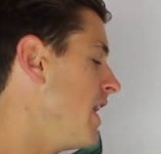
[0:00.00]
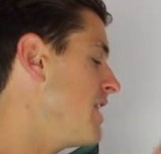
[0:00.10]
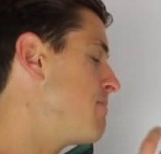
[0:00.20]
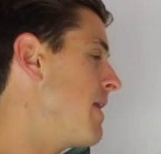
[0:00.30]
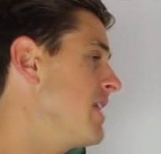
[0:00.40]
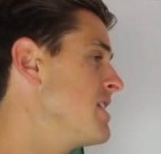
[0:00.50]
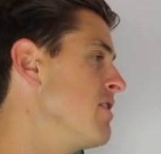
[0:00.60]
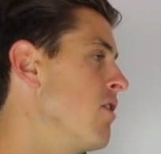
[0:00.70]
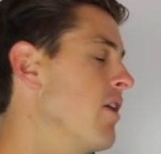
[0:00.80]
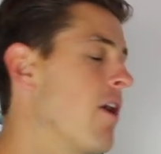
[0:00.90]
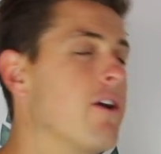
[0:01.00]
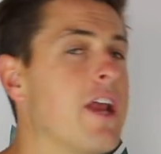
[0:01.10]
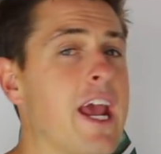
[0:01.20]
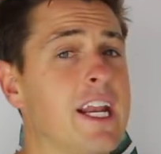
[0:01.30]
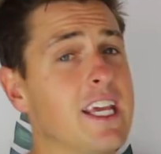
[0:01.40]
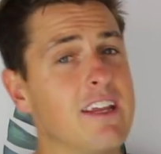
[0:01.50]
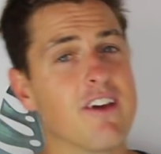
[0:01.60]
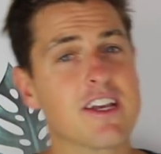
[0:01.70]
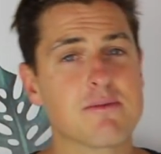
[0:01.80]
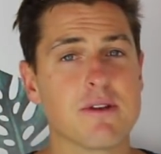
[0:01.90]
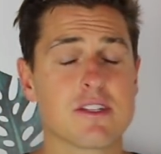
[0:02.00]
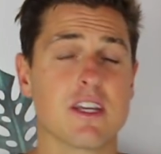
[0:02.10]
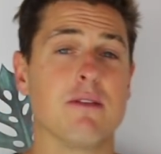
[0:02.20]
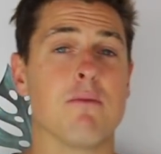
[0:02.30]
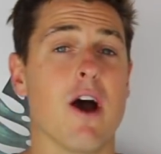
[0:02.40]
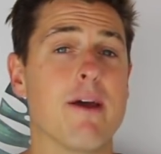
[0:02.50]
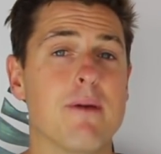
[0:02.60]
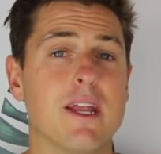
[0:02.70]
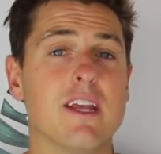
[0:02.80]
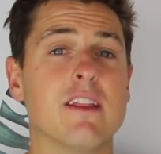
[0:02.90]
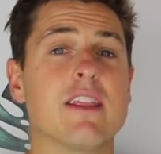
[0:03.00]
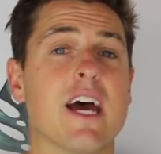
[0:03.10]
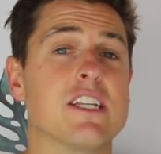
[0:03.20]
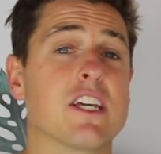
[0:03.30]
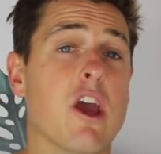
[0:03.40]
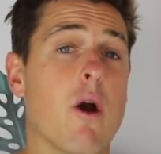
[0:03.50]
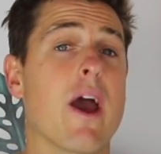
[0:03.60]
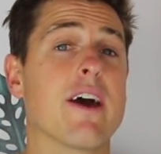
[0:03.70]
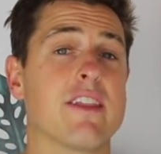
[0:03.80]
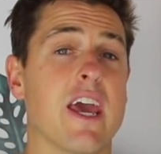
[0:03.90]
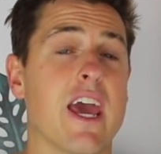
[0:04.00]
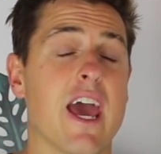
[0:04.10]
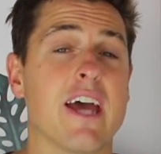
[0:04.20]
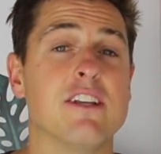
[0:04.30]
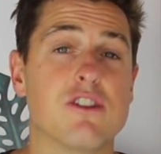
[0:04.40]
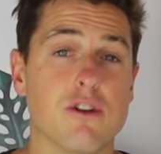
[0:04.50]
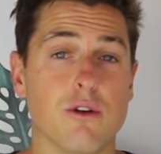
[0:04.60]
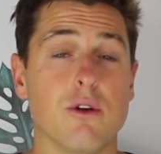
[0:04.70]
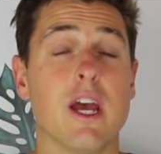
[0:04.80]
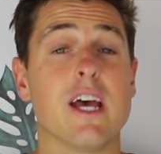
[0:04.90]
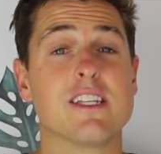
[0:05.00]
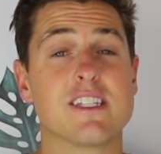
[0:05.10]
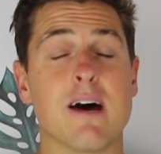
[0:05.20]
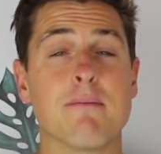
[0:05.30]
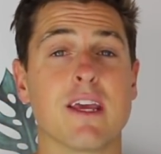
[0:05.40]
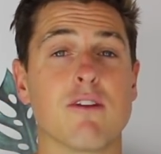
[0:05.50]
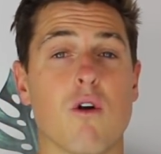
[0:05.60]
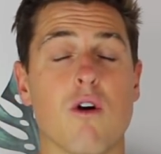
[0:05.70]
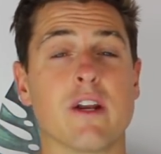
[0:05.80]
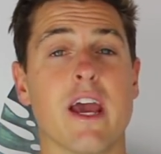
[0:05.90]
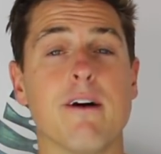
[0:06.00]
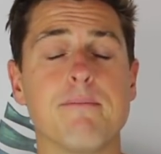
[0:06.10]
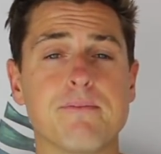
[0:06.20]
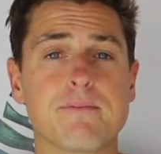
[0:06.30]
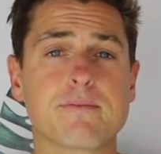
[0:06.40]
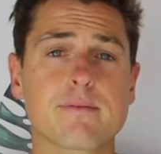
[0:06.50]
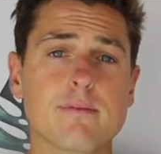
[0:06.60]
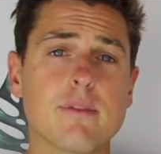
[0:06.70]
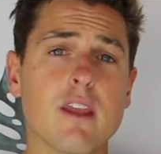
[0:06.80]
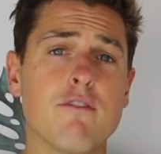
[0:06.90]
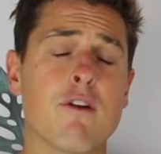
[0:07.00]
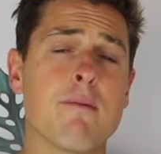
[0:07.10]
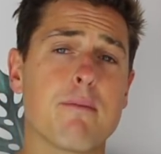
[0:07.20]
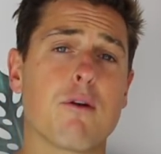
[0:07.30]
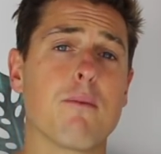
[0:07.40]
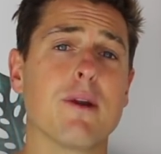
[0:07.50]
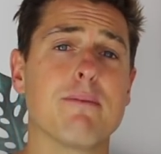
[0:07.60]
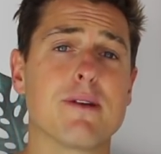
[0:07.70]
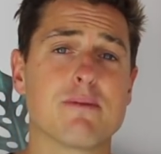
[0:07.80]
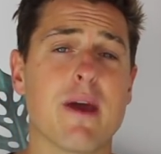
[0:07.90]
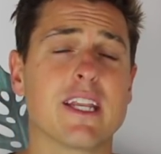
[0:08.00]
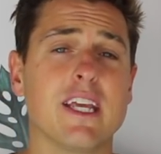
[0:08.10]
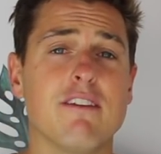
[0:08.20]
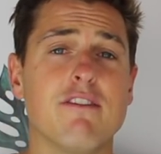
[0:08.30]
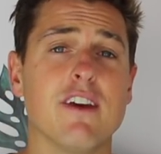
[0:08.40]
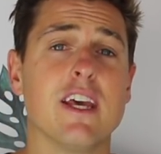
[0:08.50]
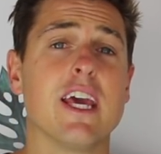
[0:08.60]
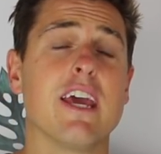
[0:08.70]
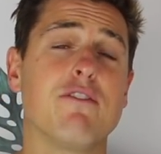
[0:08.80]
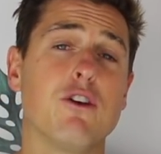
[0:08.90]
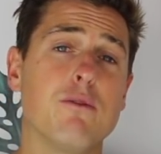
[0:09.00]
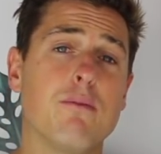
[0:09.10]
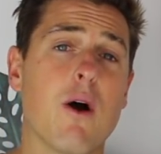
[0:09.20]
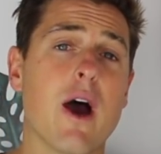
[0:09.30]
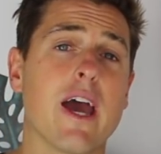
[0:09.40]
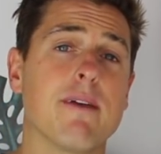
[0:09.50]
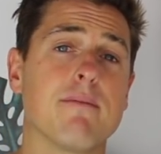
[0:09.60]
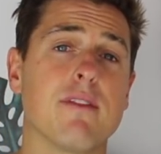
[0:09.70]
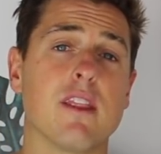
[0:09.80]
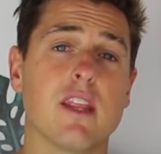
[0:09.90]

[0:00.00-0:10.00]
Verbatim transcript: it's better to not own any investments, in my opinion, than to go out there and do something wrong. Now, from a property perspective, if you buy